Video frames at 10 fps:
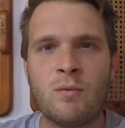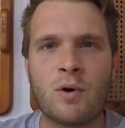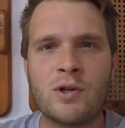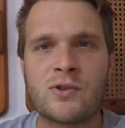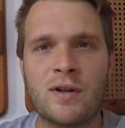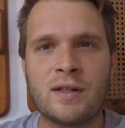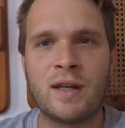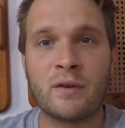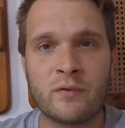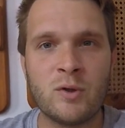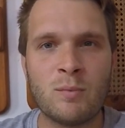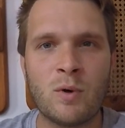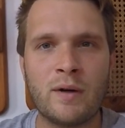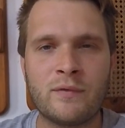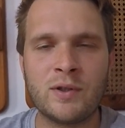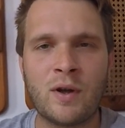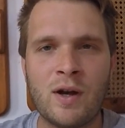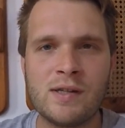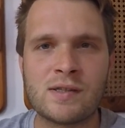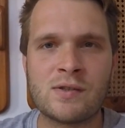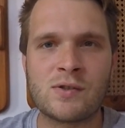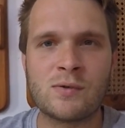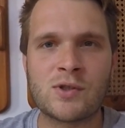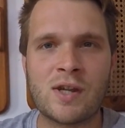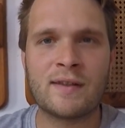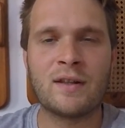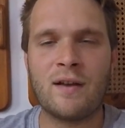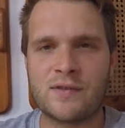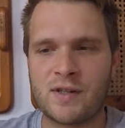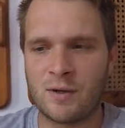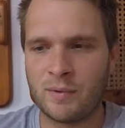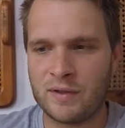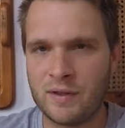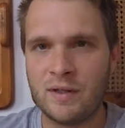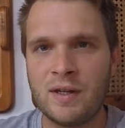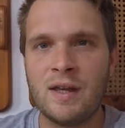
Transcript: we're going to try and get a few more out for you guys and sort of share the lifestyle with you.